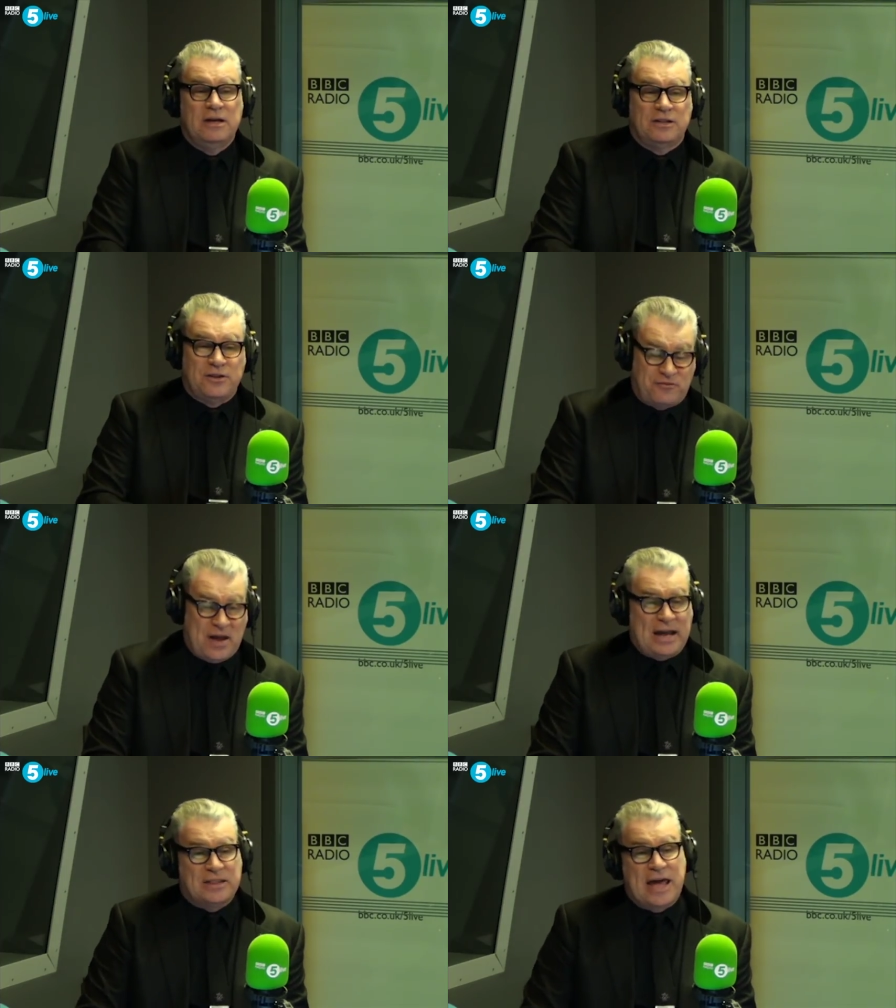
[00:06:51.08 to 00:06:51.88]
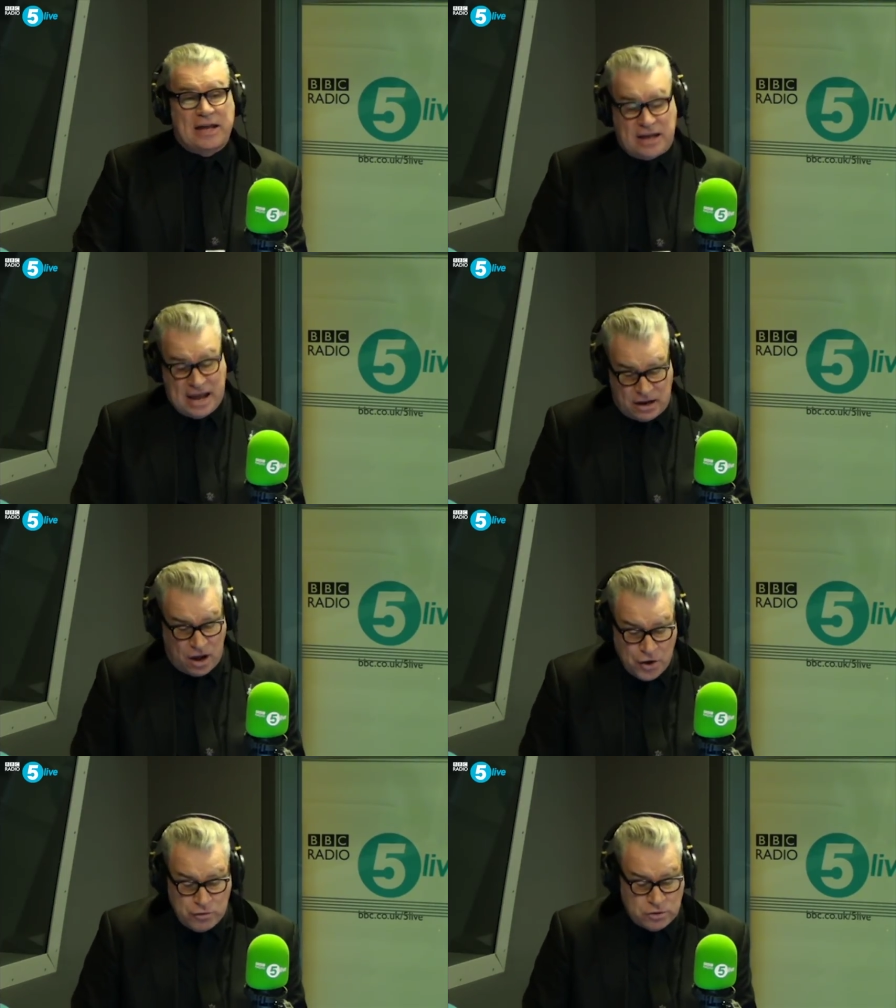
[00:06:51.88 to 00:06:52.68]
the fact that at
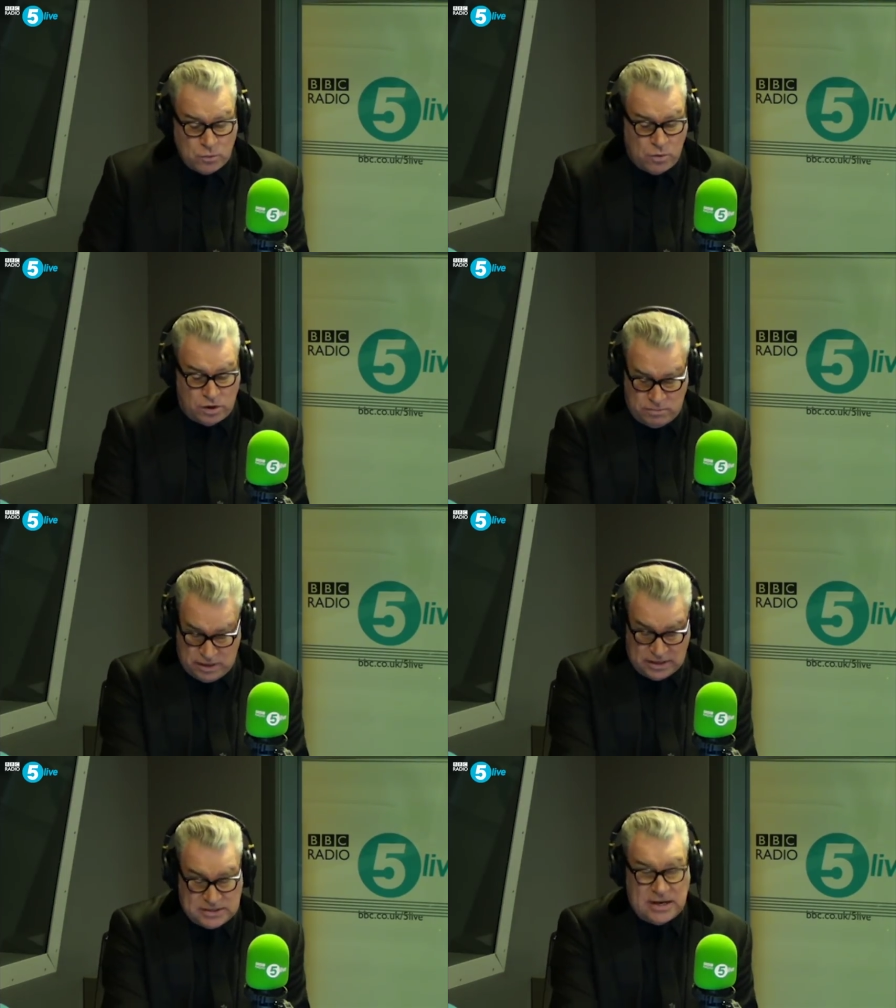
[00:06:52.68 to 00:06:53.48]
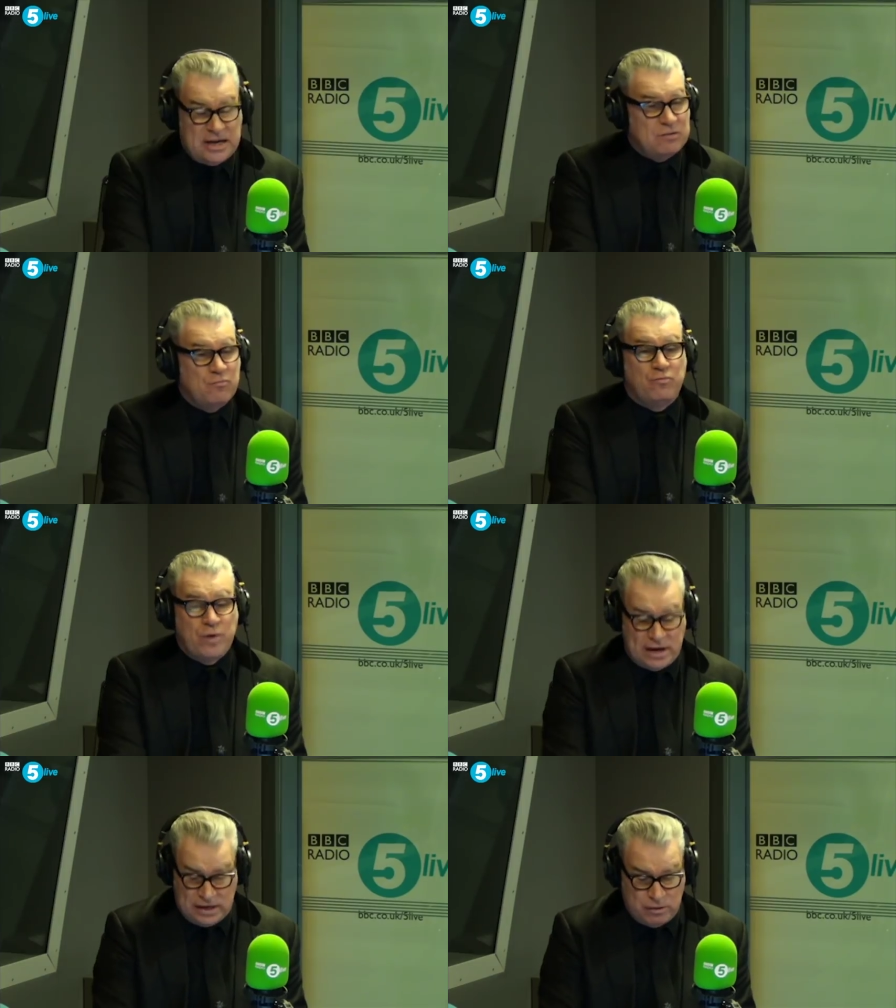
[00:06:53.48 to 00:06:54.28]
101 minutes it
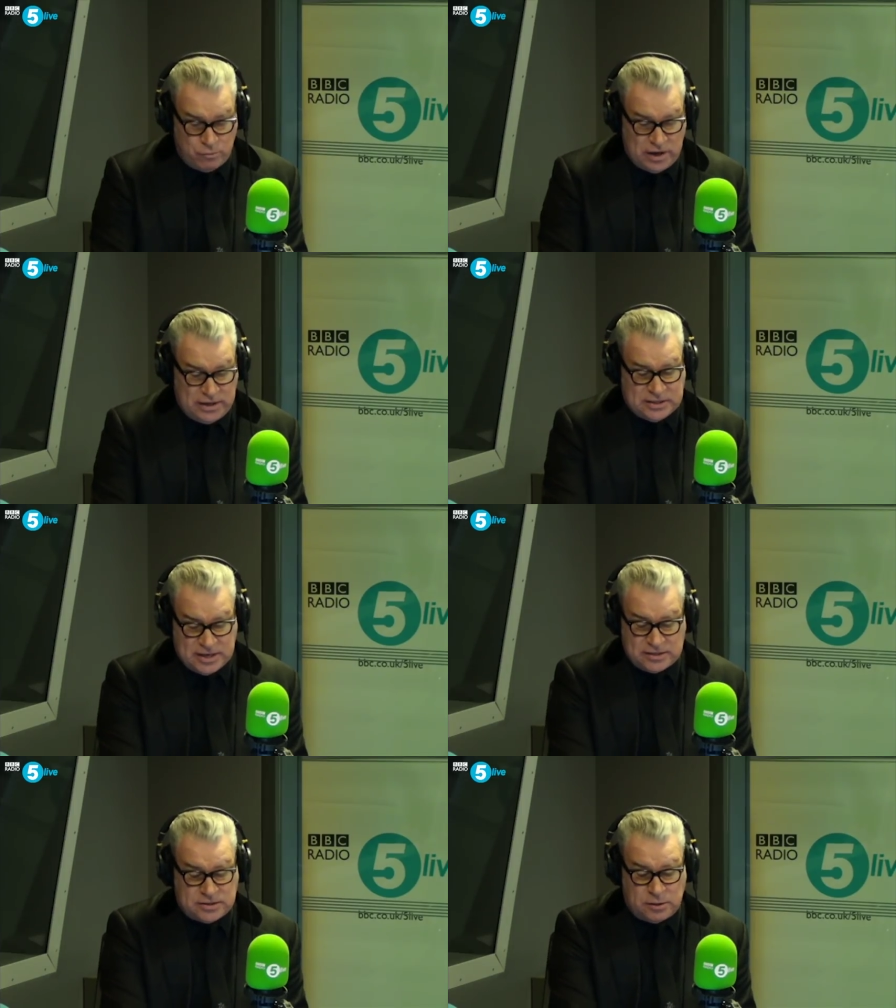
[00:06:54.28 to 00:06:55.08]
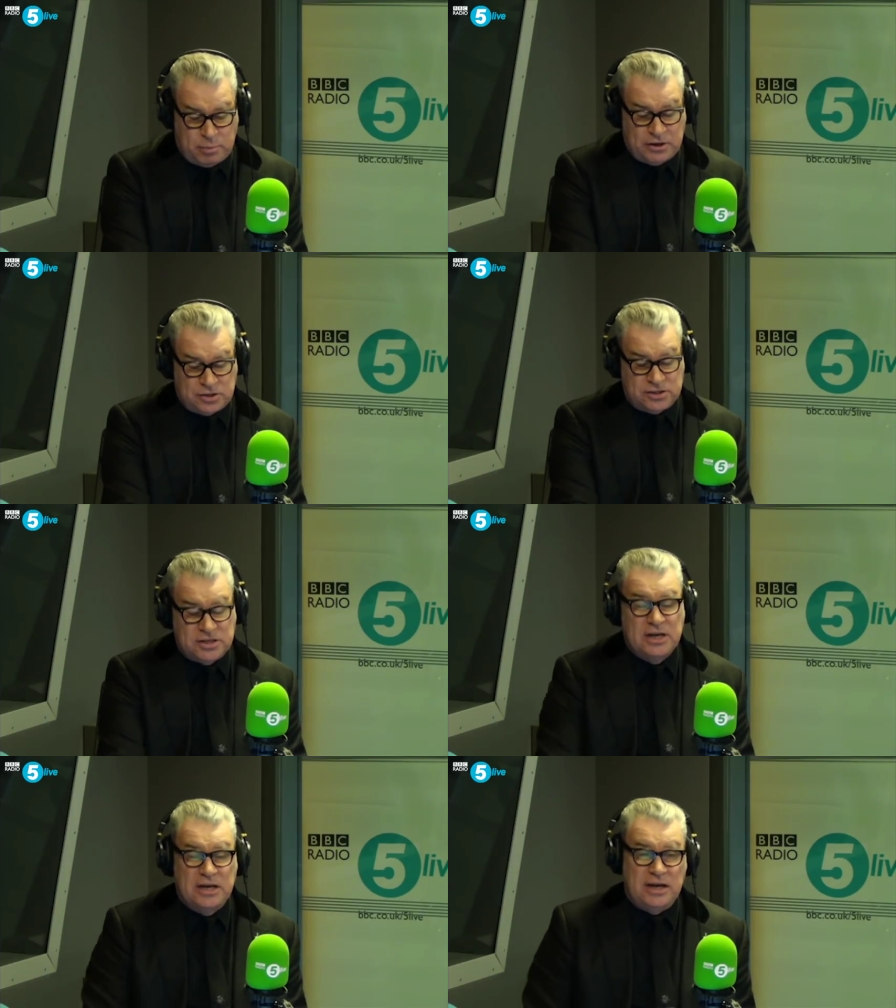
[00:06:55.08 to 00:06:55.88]
really, really tested the patience,
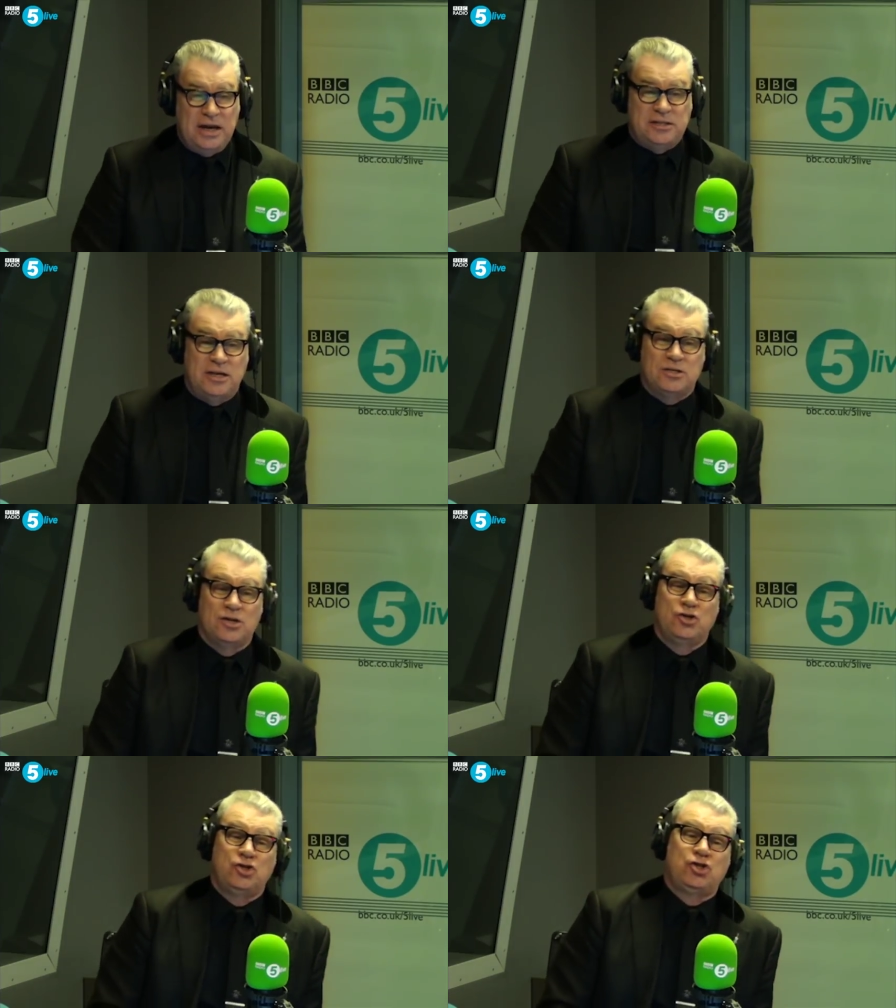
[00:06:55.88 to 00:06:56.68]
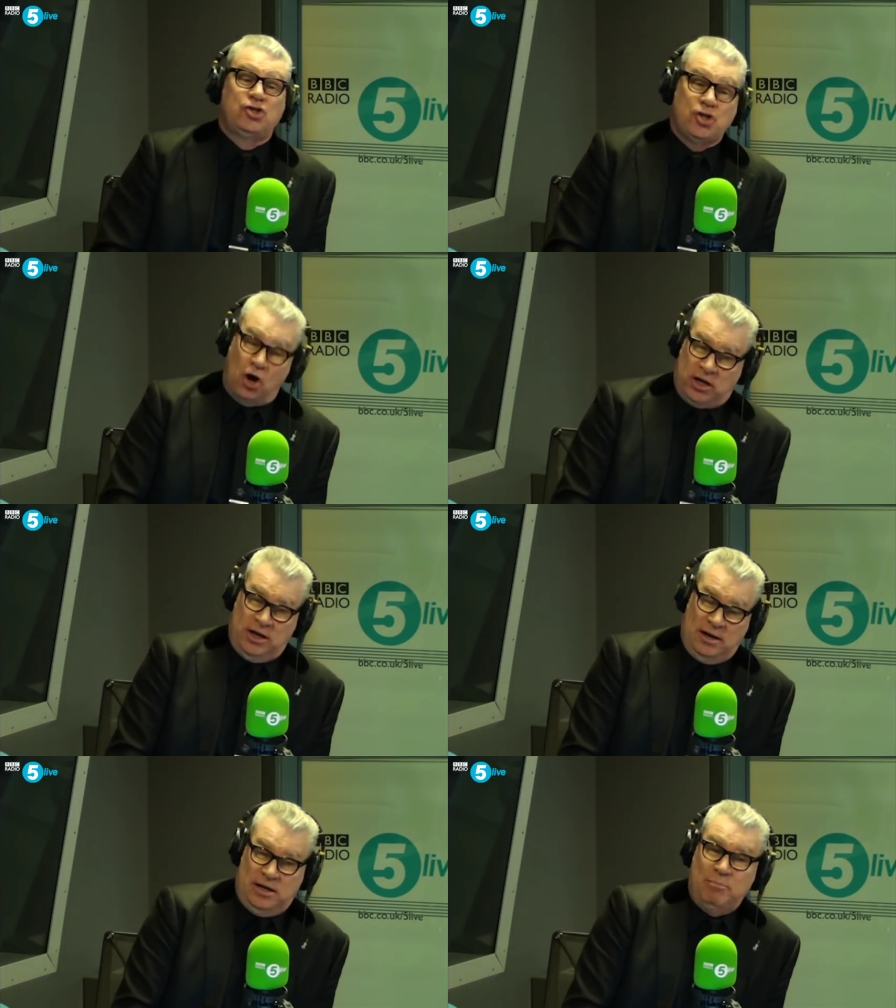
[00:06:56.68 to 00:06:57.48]
it is
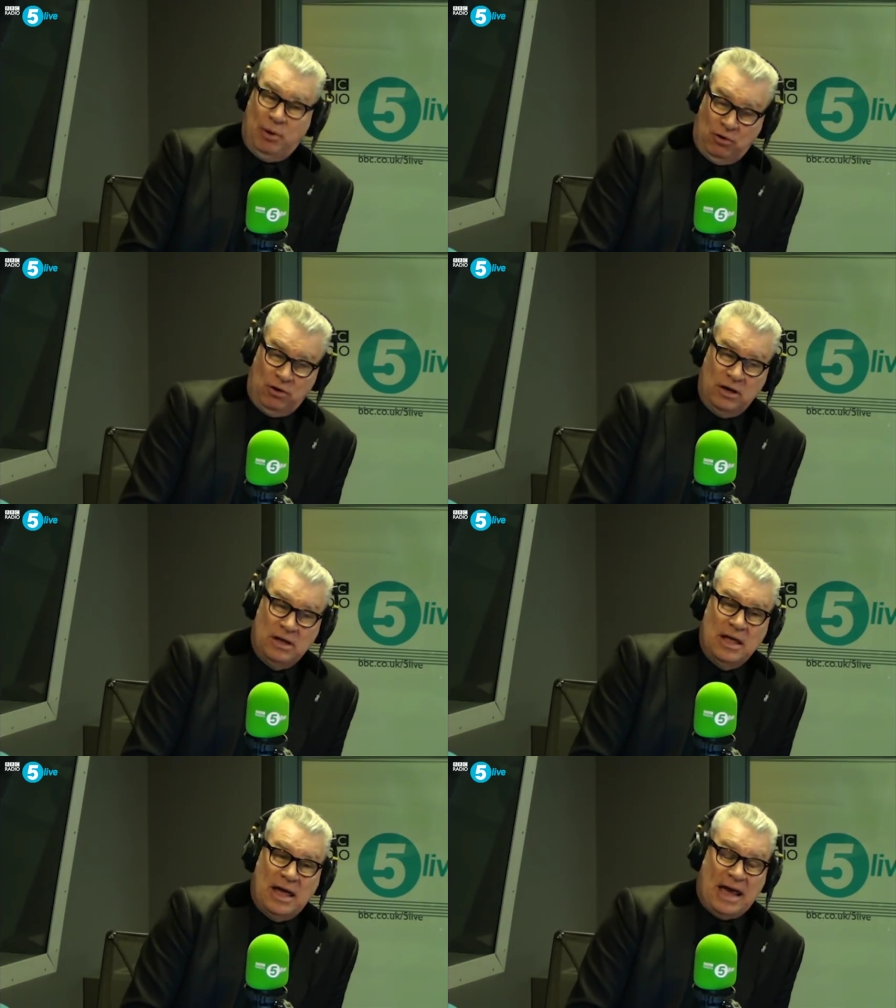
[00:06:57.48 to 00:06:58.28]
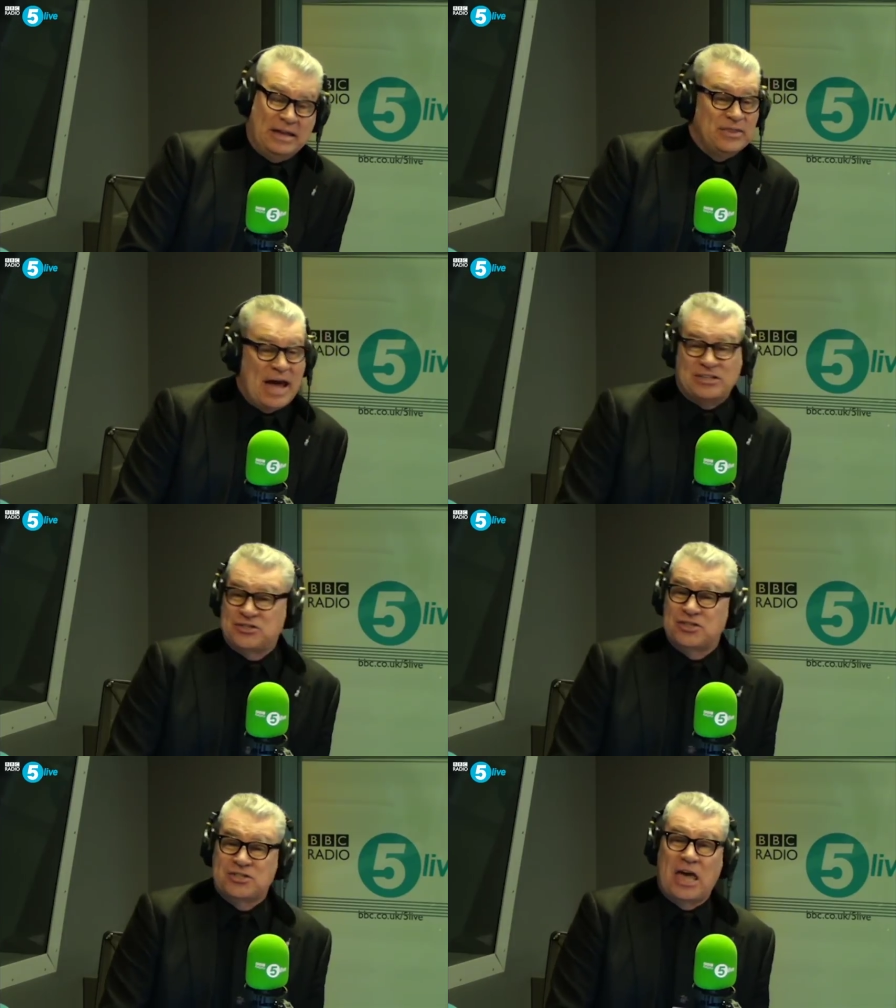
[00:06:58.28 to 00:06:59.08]
shockingly poor. And that's
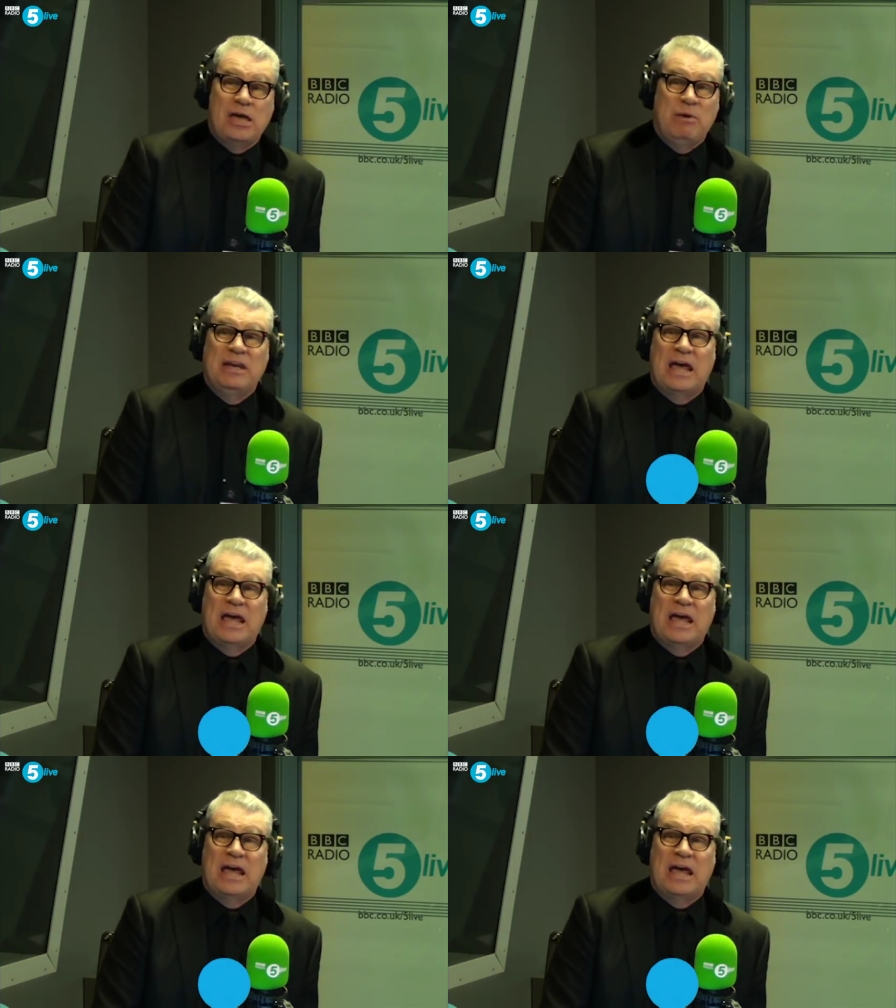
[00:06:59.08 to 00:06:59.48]
the same in